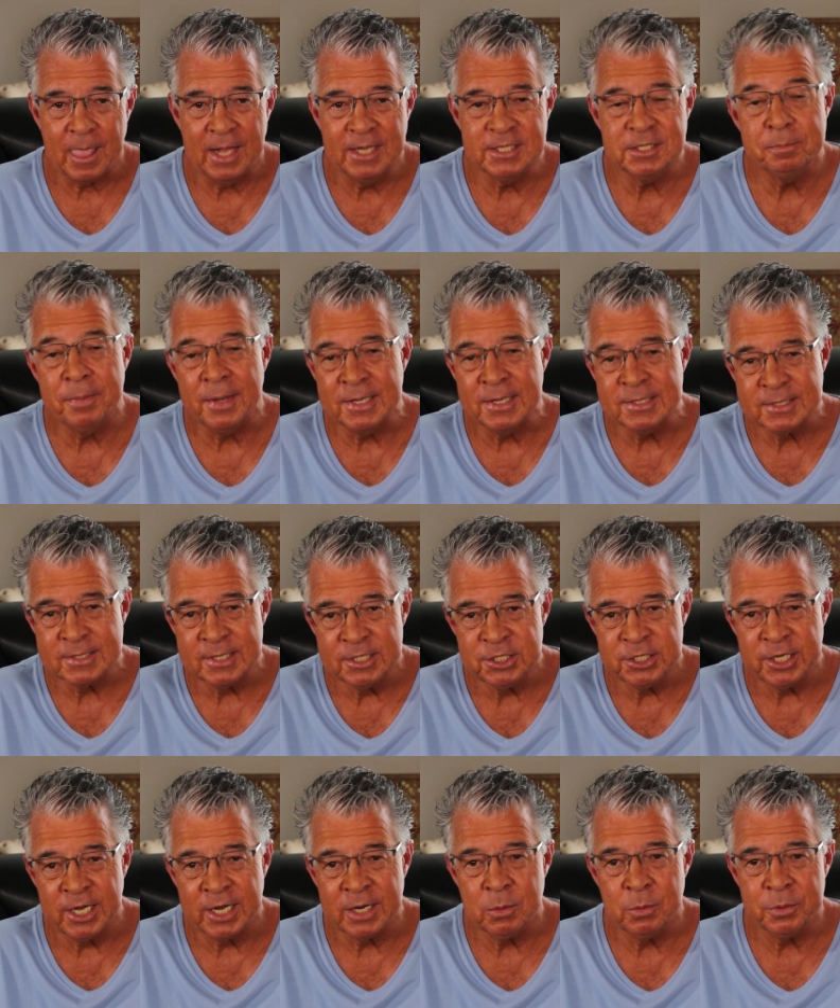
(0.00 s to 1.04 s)
It's best to
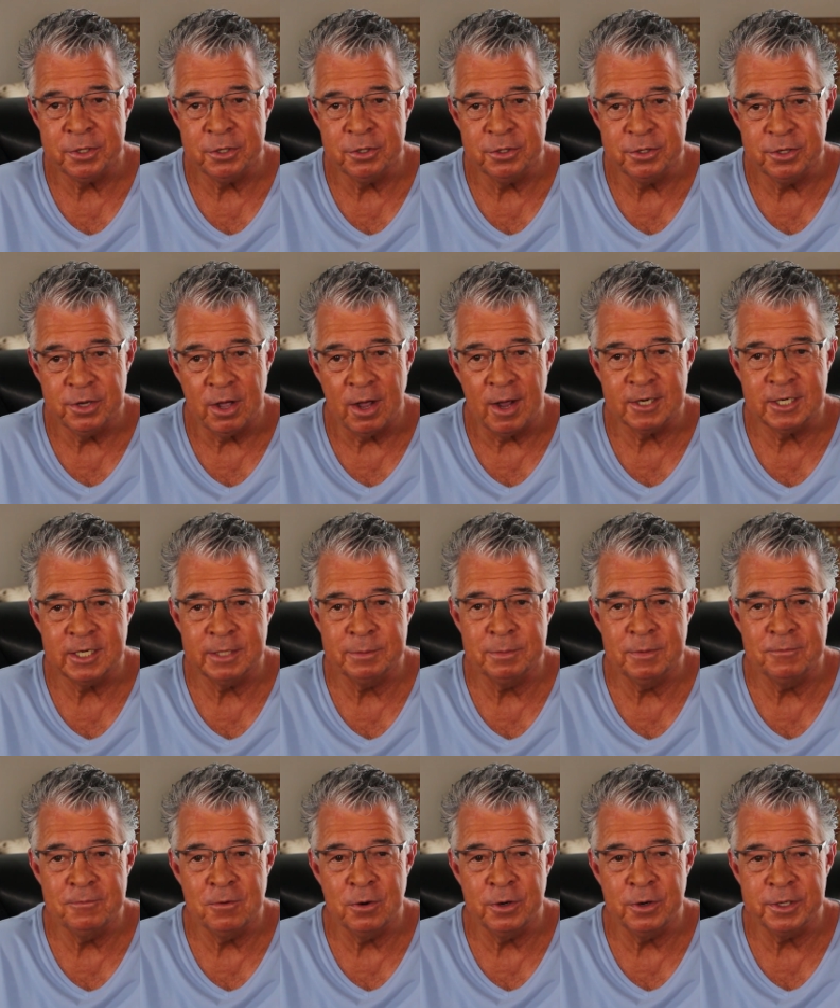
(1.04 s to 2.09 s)
check with your doctor
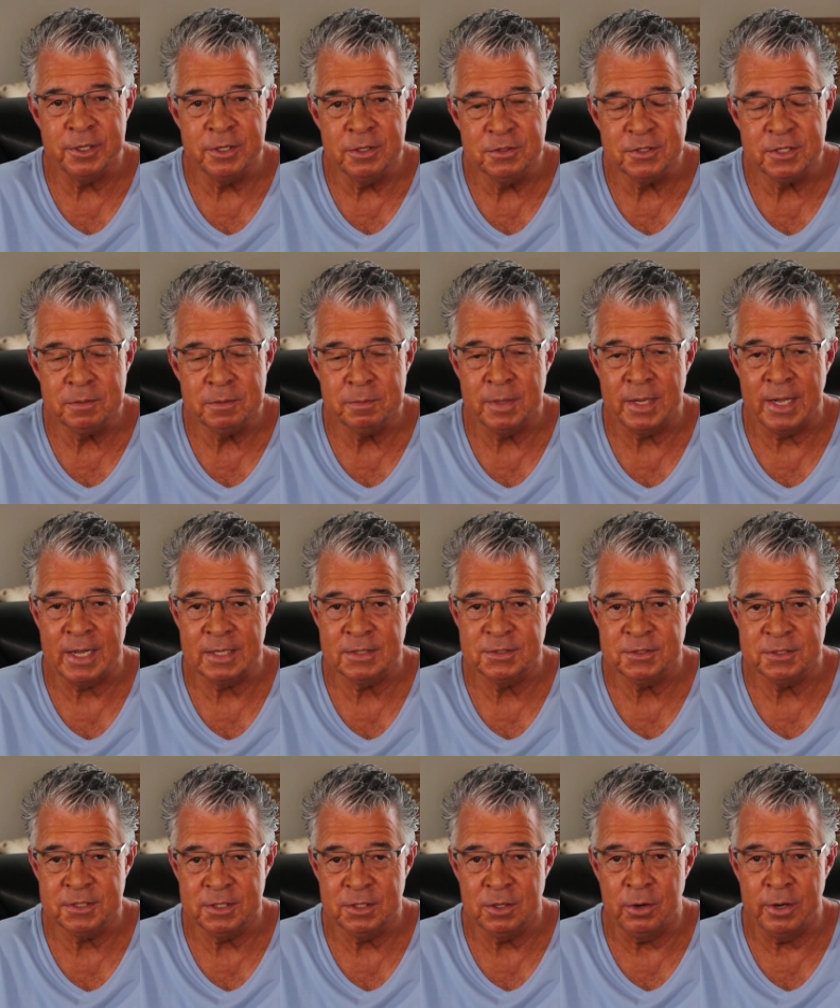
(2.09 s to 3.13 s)
before using black
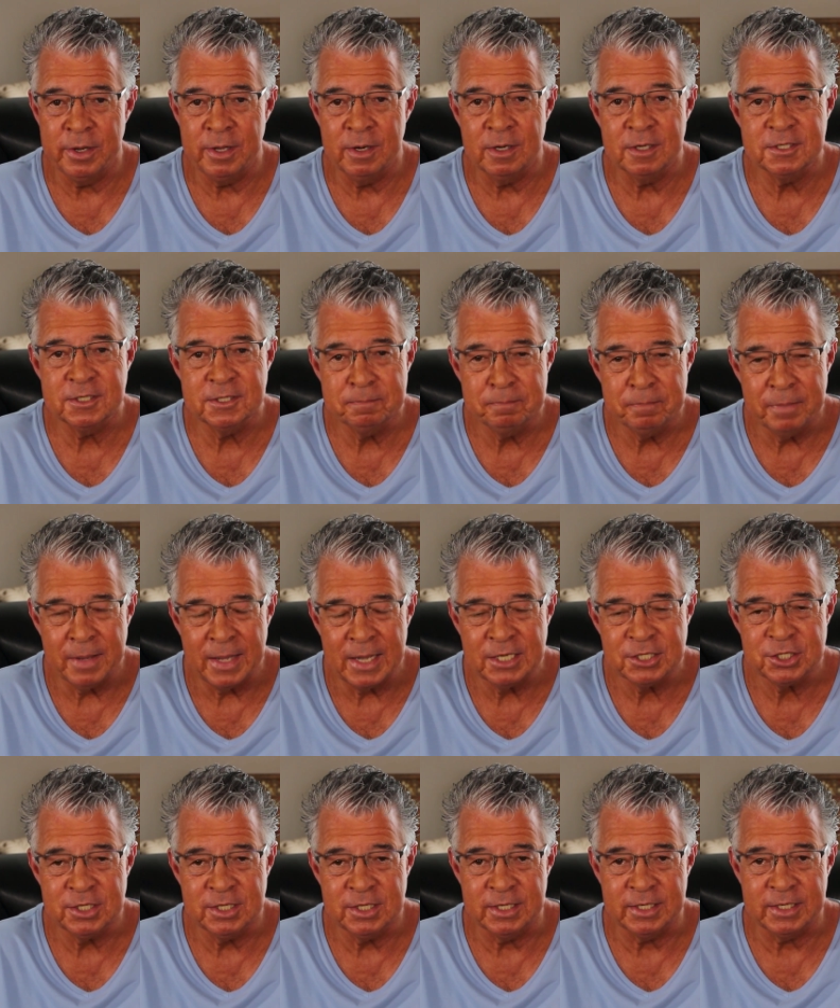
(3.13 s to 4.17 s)
seed oil,
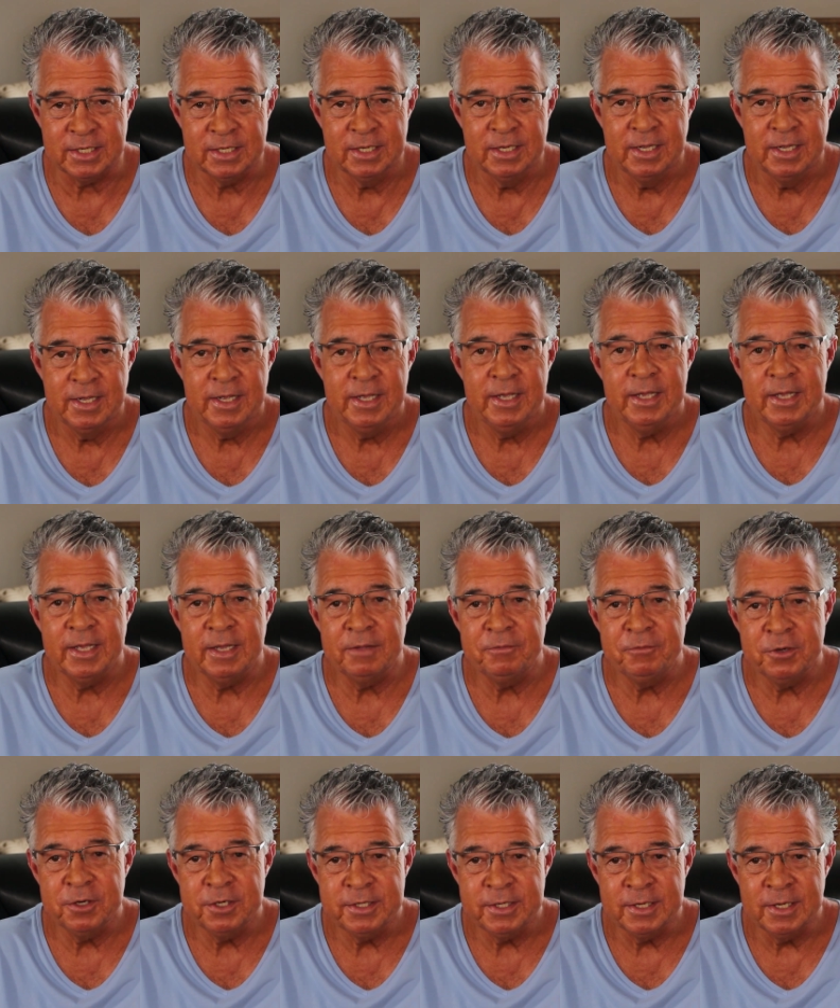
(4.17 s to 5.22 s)
especially
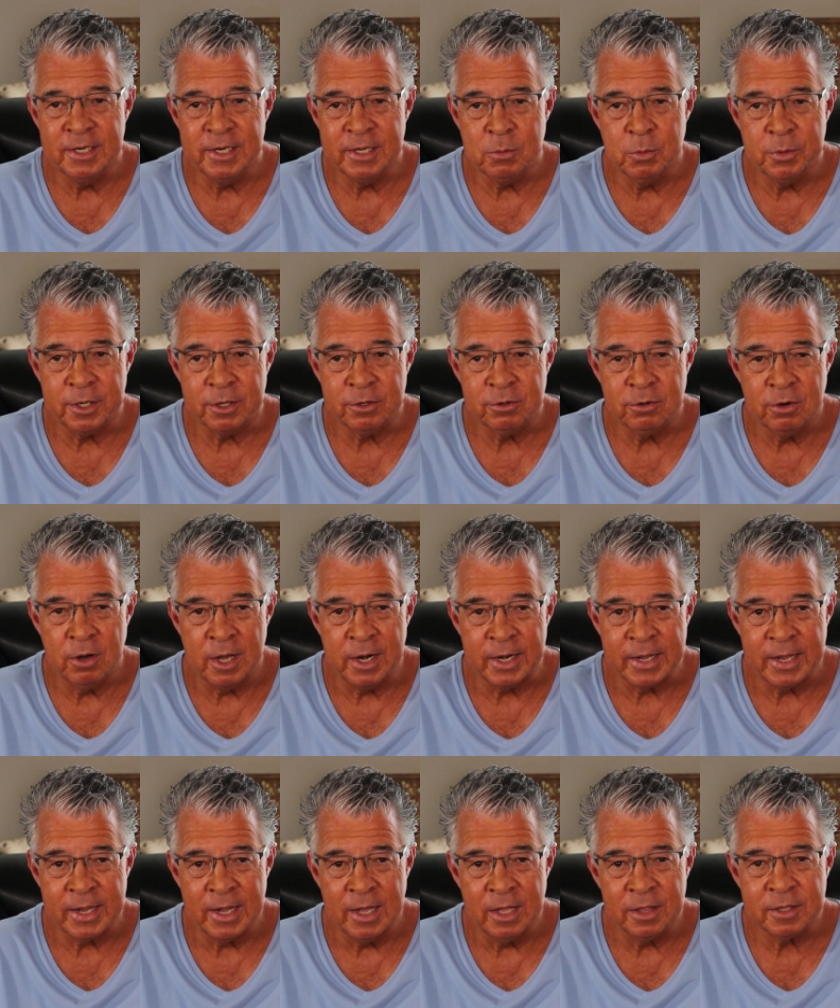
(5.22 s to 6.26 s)
if you're dealing with a
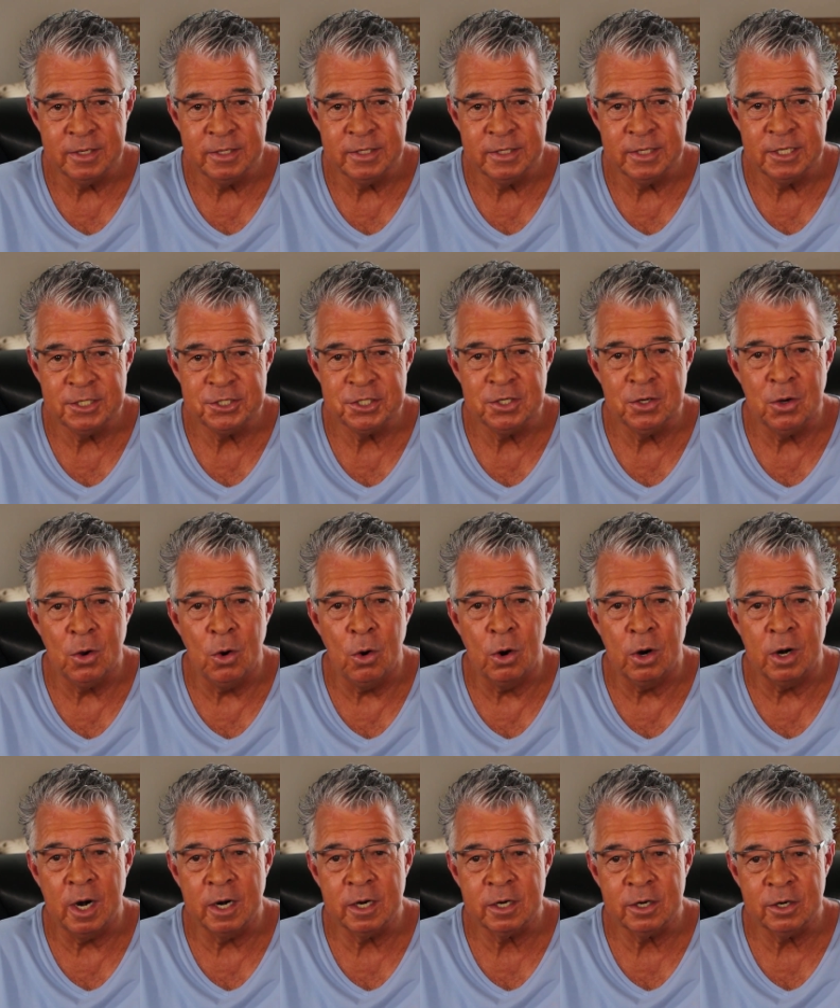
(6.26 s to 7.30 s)
chronic health condition
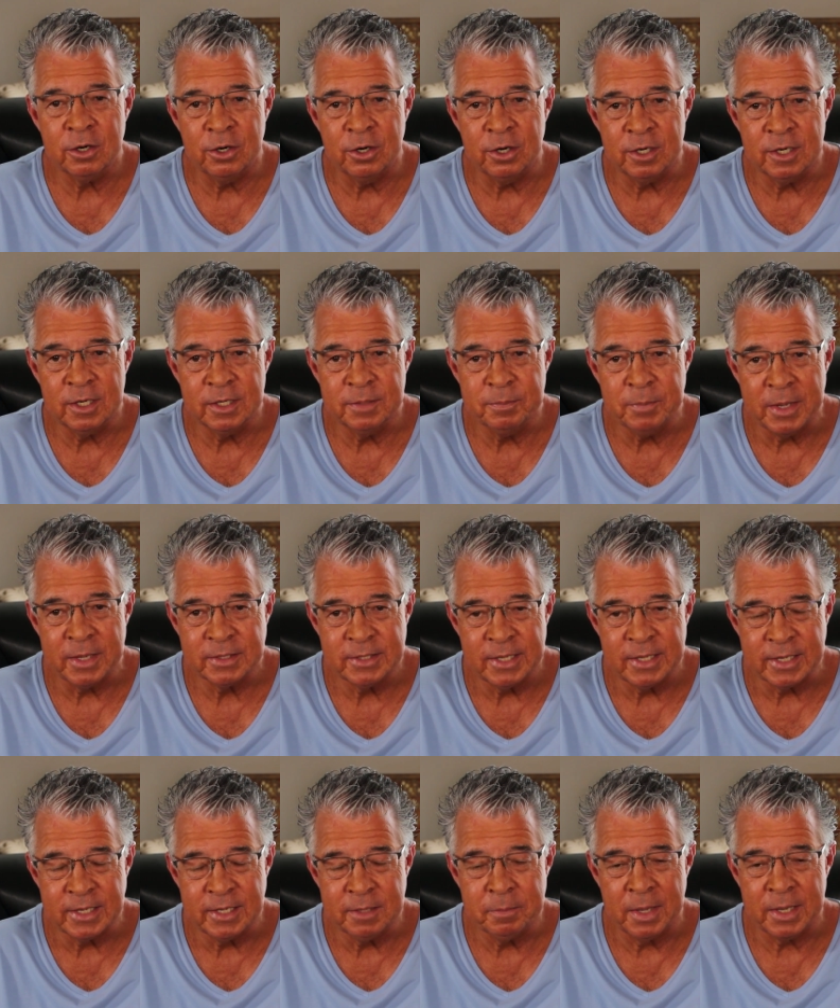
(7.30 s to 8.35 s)
or are currently make,
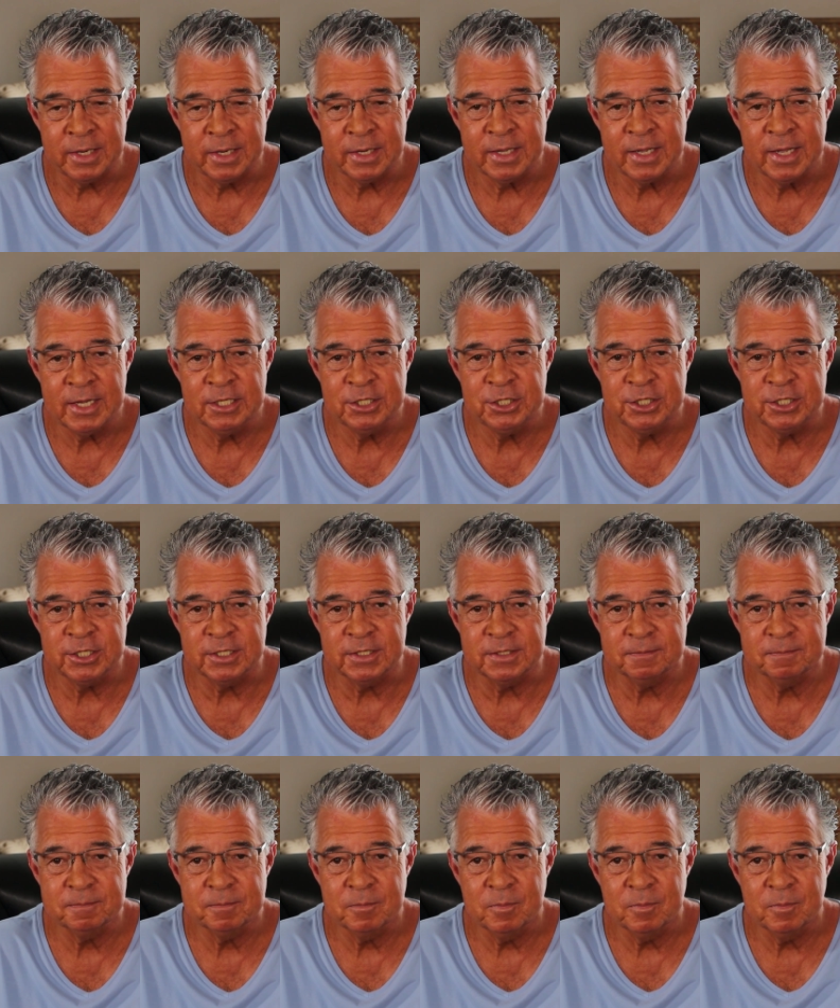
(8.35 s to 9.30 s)
taking medication.